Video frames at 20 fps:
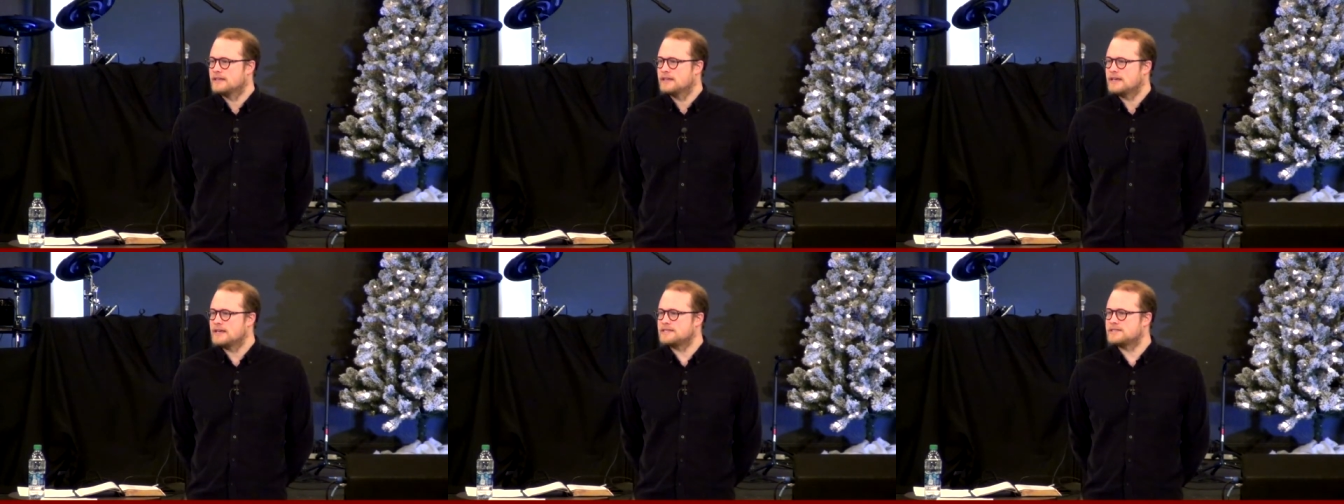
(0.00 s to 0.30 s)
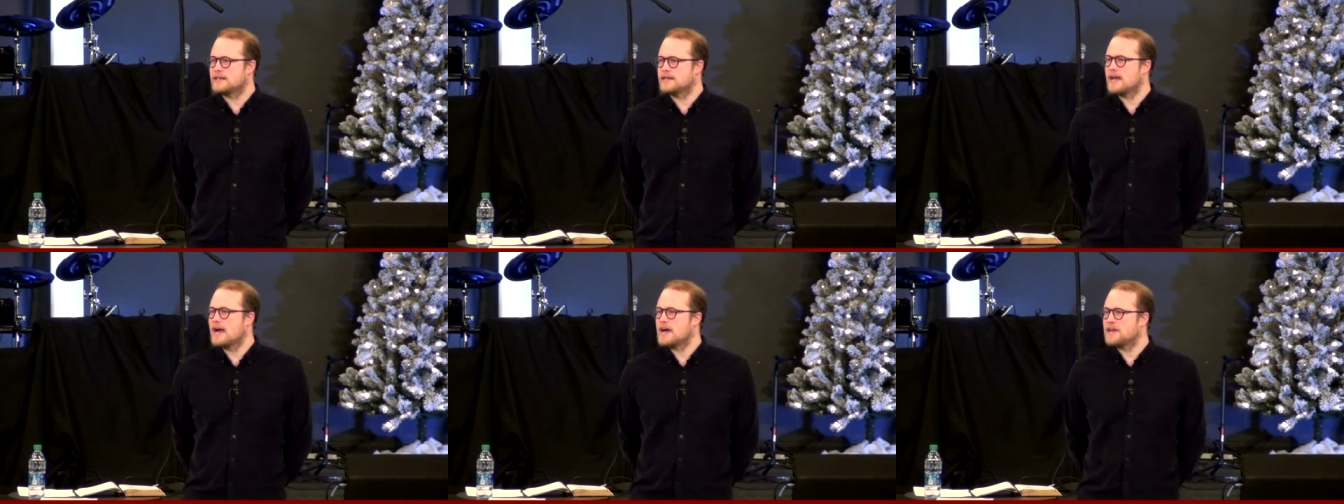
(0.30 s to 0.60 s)
He's
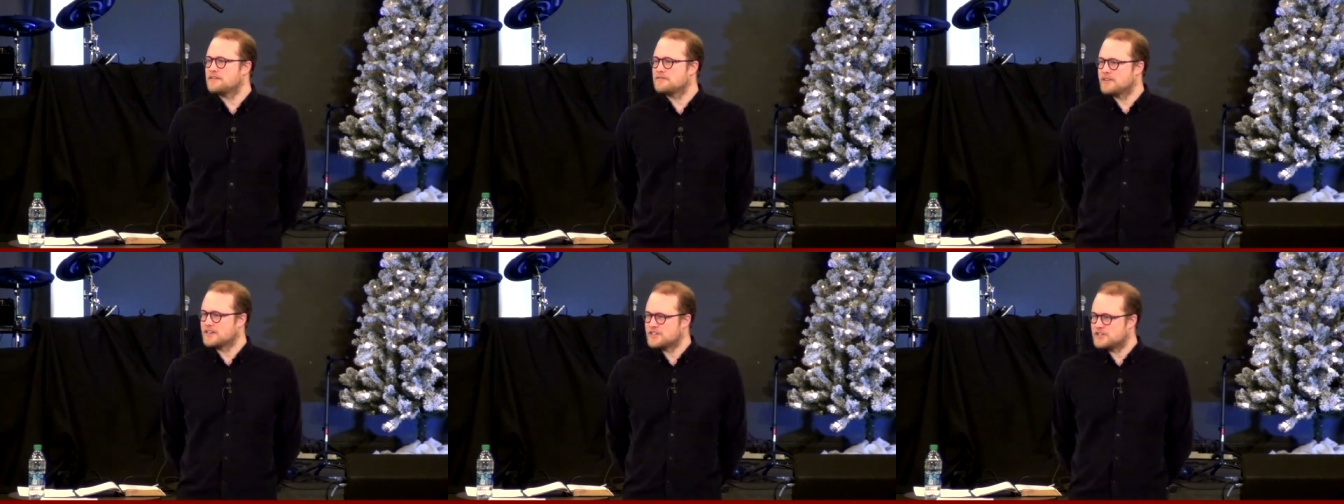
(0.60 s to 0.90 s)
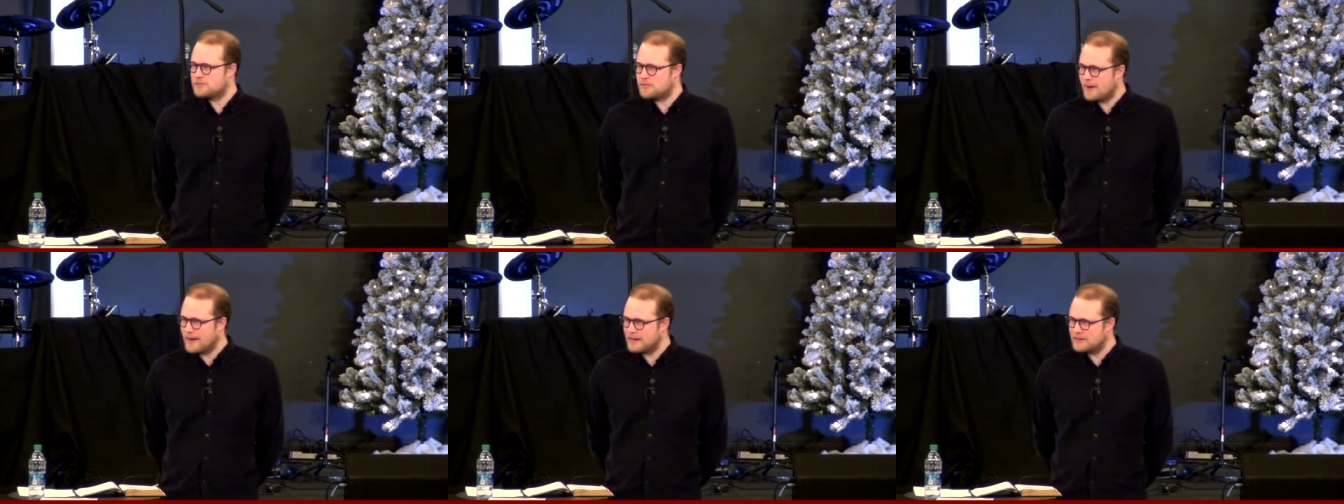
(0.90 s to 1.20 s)
a God of
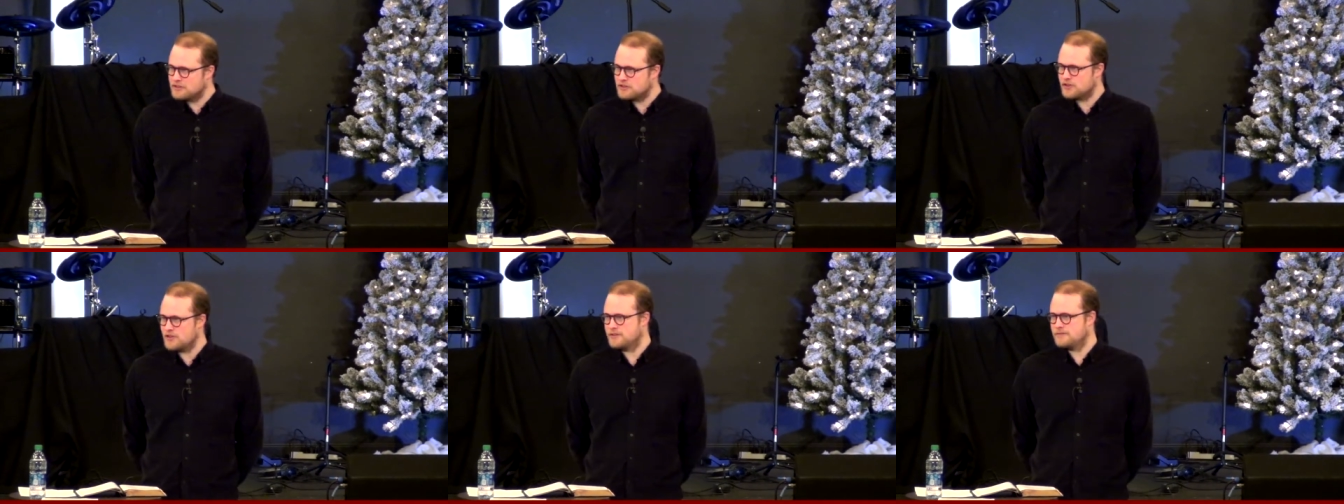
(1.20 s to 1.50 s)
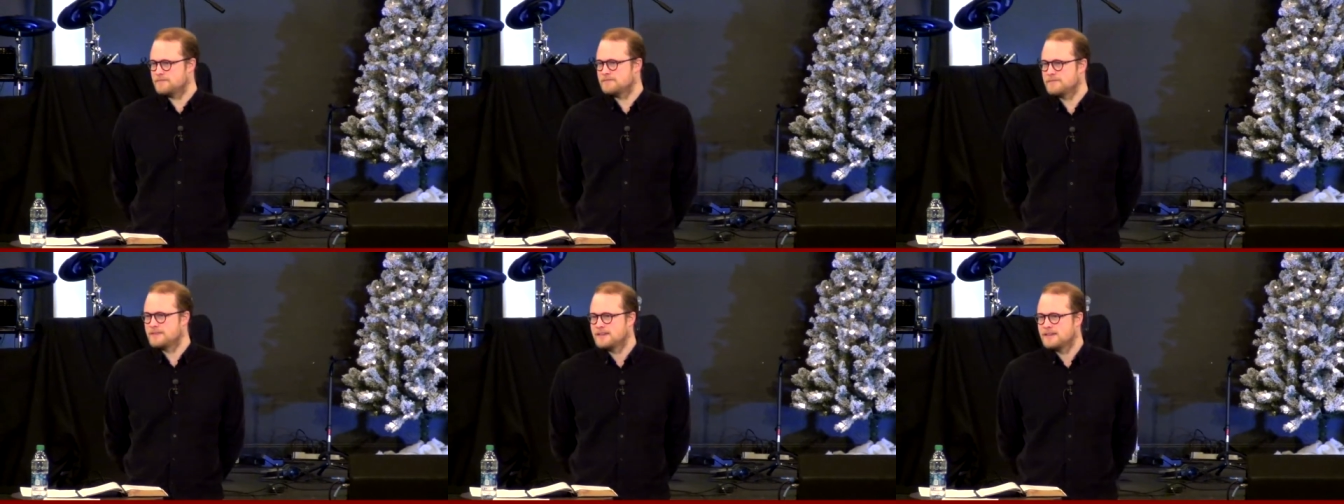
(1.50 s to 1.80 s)

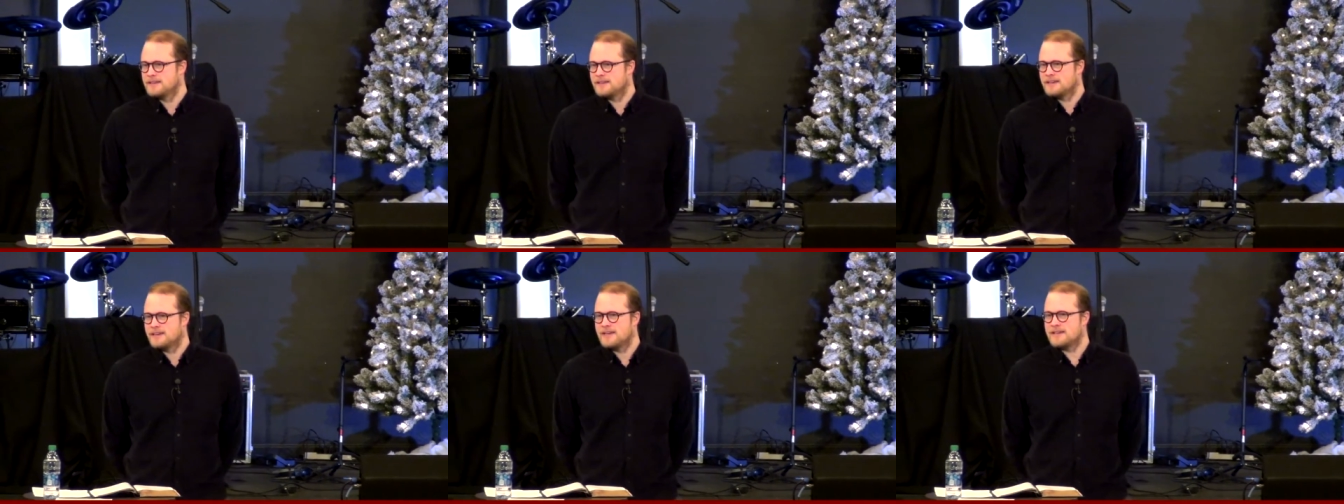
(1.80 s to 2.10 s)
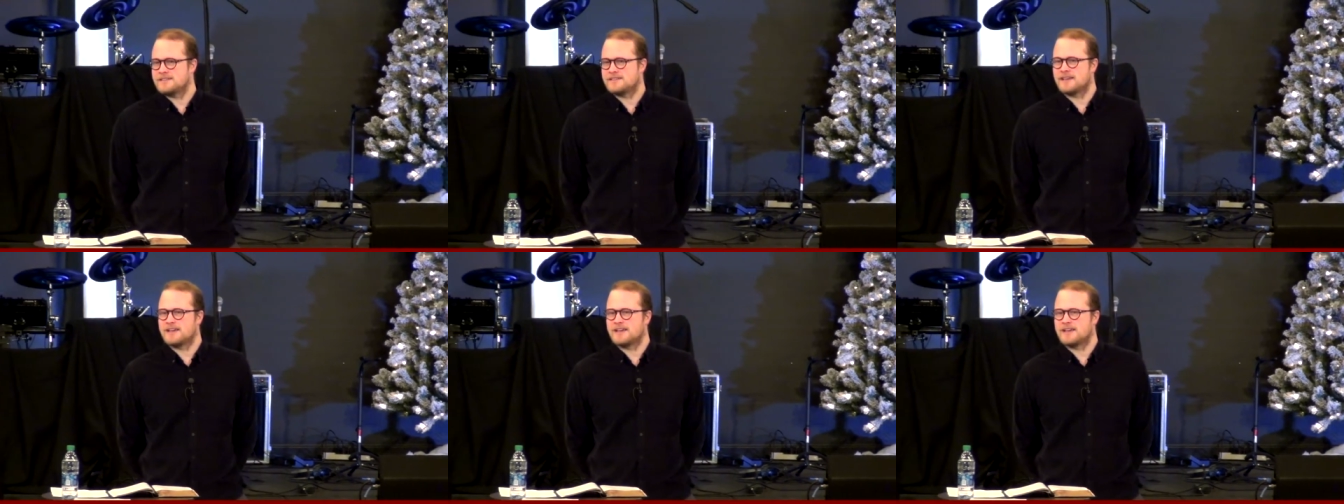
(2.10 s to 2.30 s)
expansion, He's